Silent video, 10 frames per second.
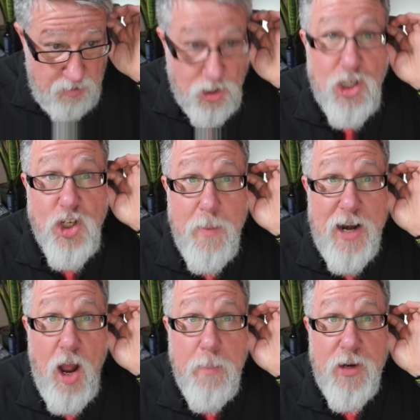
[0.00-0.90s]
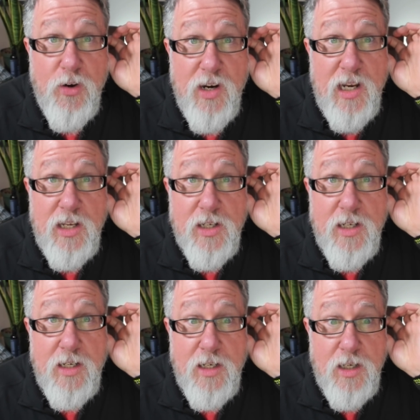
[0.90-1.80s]
are just so many opportunities
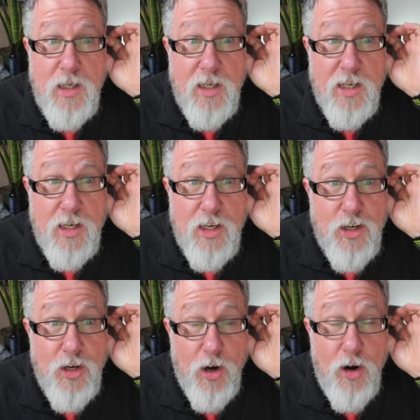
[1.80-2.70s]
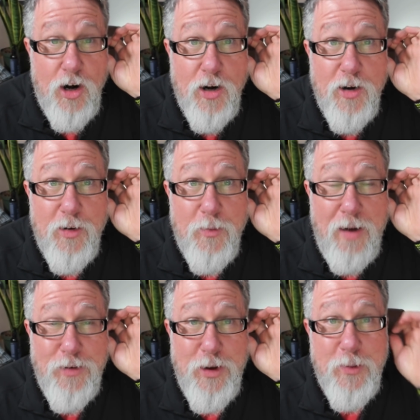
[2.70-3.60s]
to earn
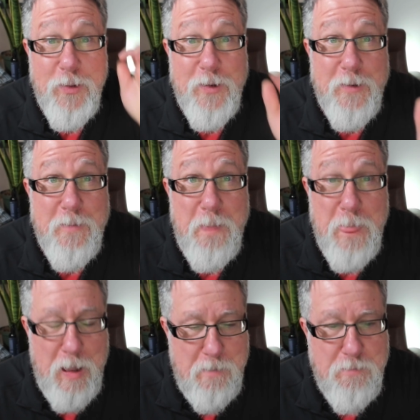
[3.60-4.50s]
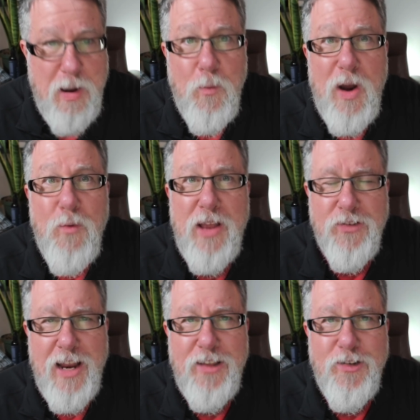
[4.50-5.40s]
revenue, but what
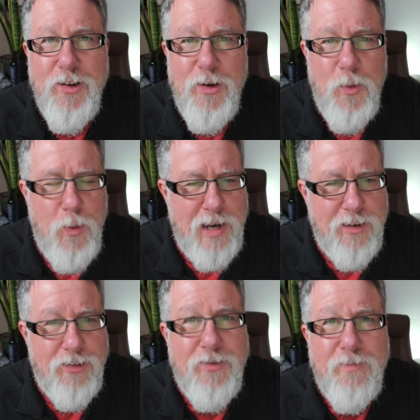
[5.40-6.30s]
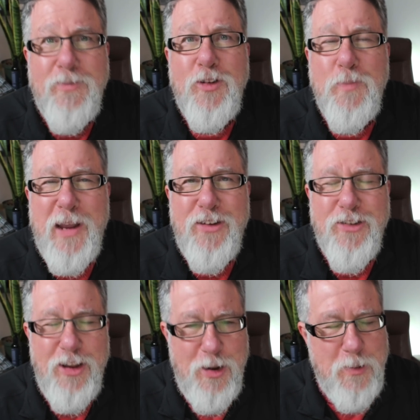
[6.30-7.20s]
resonates? What speaks
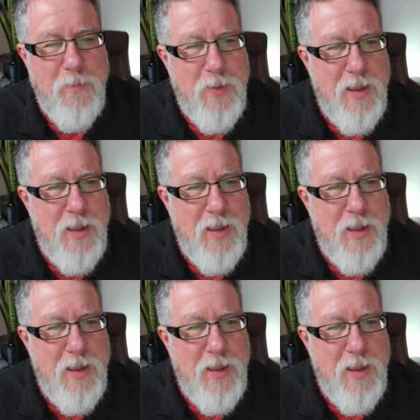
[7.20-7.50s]
to you?